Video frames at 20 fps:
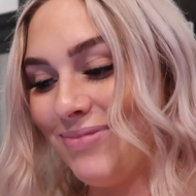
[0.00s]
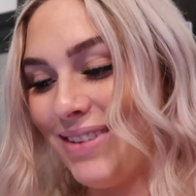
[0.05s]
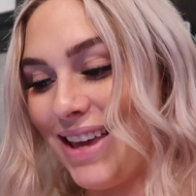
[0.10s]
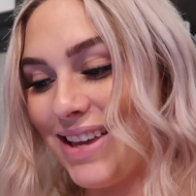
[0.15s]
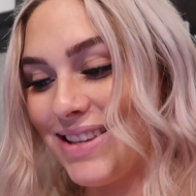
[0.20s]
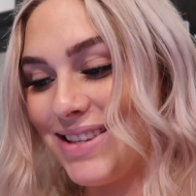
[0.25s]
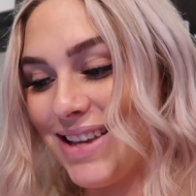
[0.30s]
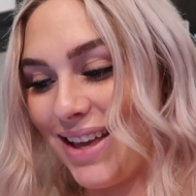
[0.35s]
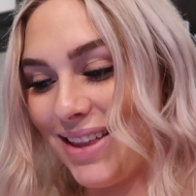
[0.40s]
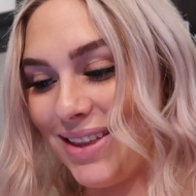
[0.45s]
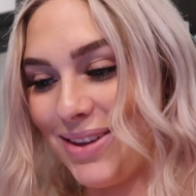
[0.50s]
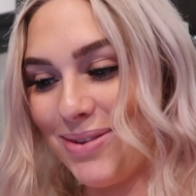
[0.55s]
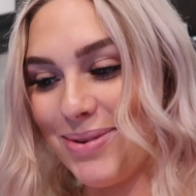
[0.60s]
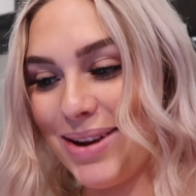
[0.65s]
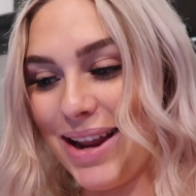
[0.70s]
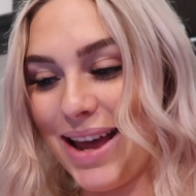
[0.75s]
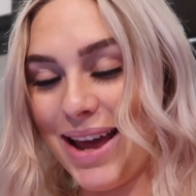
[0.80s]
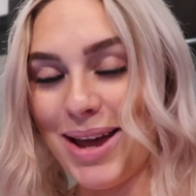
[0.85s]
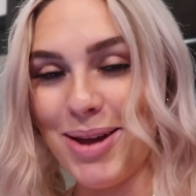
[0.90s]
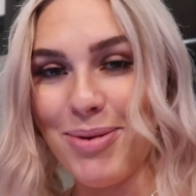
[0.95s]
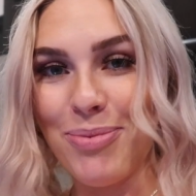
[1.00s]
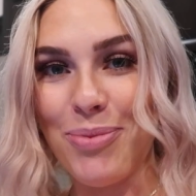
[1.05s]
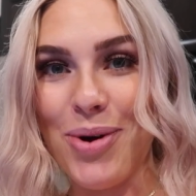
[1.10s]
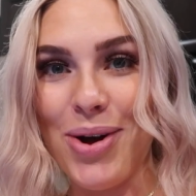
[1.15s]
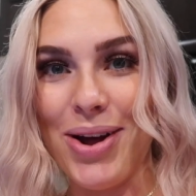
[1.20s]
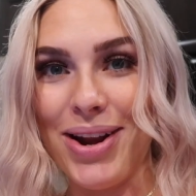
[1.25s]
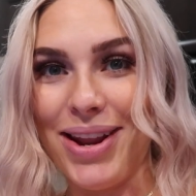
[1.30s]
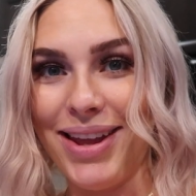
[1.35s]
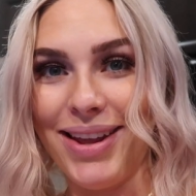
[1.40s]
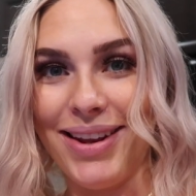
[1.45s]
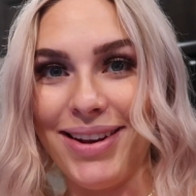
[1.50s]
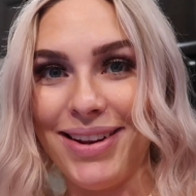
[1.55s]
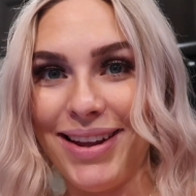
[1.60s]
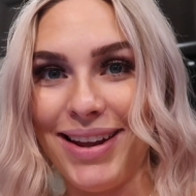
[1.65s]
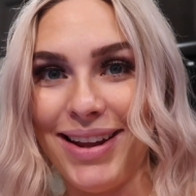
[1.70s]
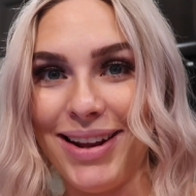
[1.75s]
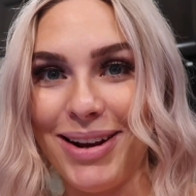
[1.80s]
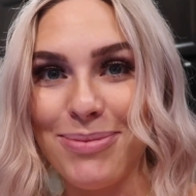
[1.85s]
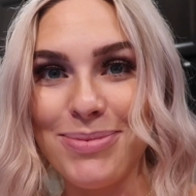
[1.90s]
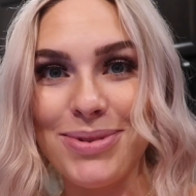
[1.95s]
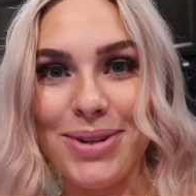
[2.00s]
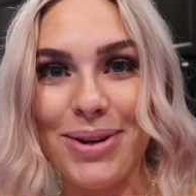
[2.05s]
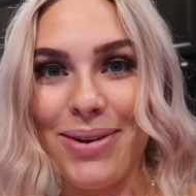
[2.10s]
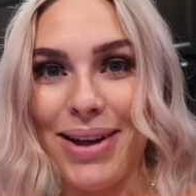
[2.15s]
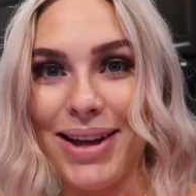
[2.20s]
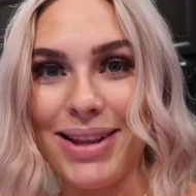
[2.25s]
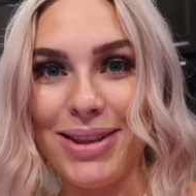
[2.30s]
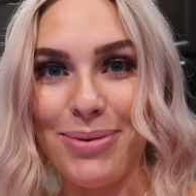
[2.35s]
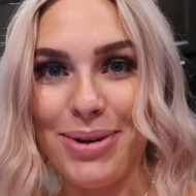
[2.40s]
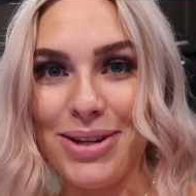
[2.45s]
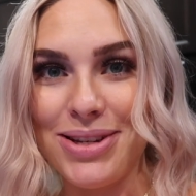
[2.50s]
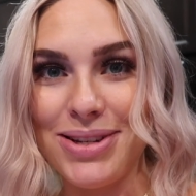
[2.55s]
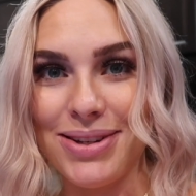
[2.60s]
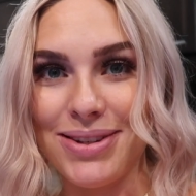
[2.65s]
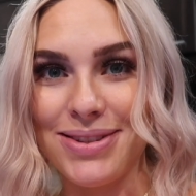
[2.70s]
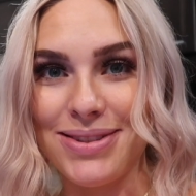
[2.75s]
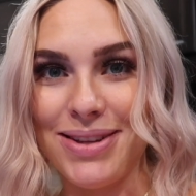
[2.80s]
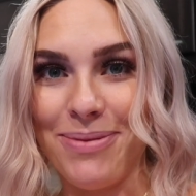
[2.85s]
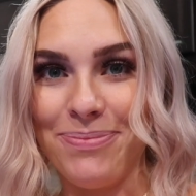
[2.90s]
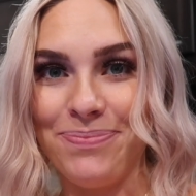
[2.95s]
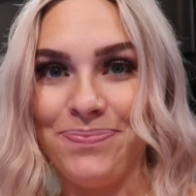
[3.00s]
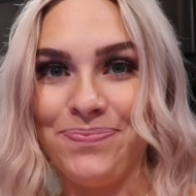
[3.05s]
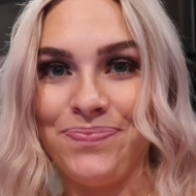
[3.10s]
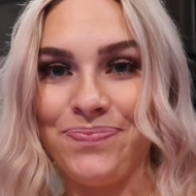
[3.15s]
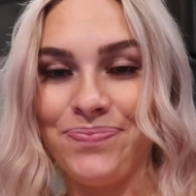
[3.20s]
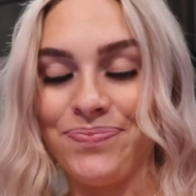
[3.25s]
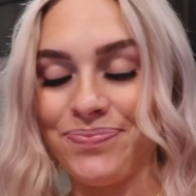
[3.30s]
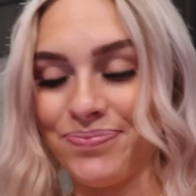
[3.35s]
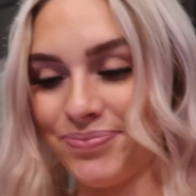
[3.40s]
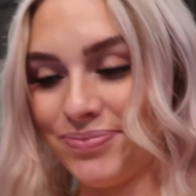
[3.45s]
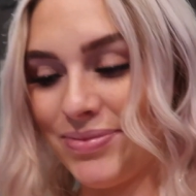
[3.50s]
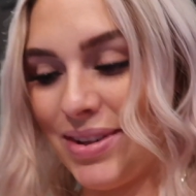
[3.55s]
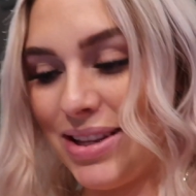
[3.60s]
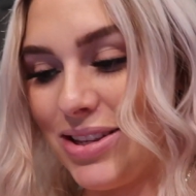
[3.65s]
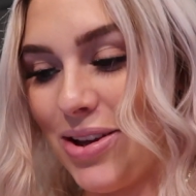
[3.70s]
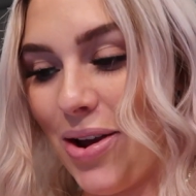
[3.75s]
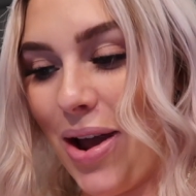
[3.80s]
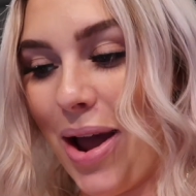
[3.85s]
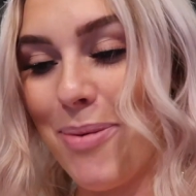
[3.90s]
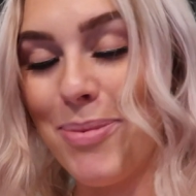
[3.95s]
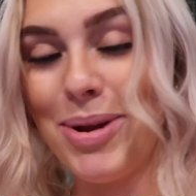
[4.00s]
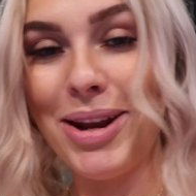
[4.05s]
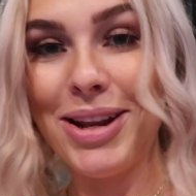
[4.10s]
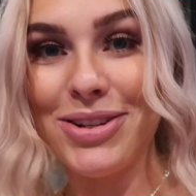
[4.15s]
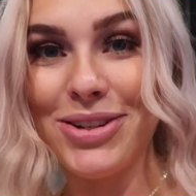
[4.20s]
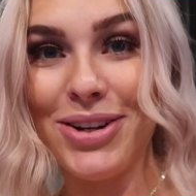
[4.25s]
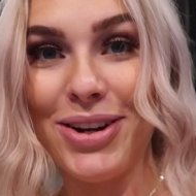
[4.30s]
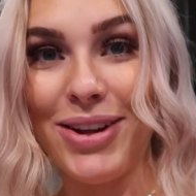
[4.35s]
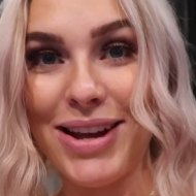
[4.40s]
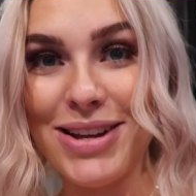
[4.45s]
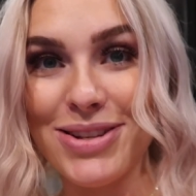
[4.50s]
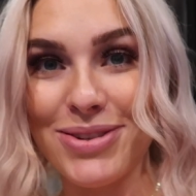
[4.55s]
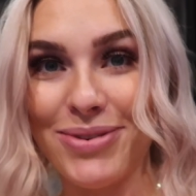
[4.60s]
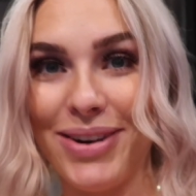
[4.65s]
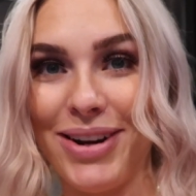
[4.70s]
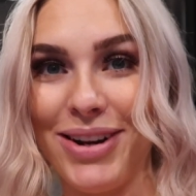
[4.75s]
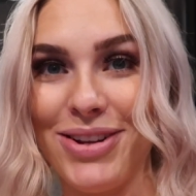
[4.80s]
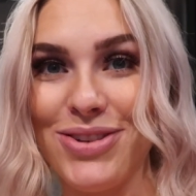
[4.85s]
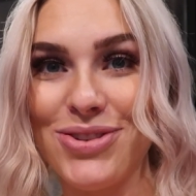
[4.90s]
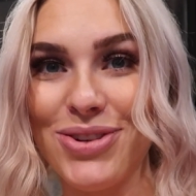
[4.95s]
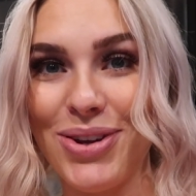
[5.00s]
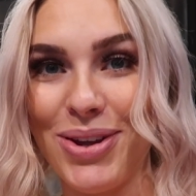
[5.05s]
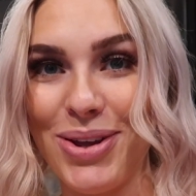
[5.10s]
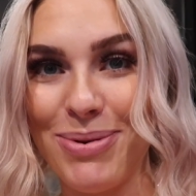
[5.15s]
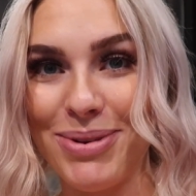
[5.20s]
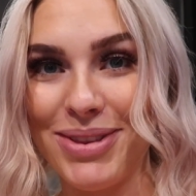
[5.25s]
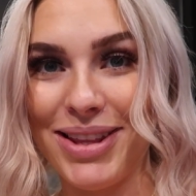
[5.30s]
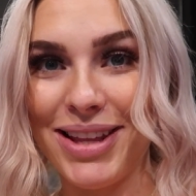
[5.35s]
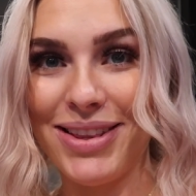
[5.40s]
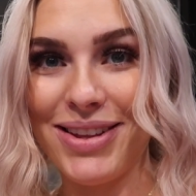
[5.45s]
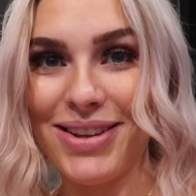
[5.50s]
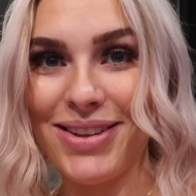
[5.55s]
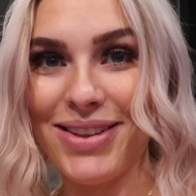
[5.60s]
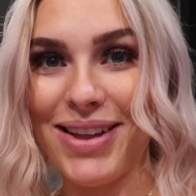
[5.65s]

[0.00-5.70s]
exactly what I wanted and I'm so glad that we took some. So I'm gonna turn you guys around and show you what they look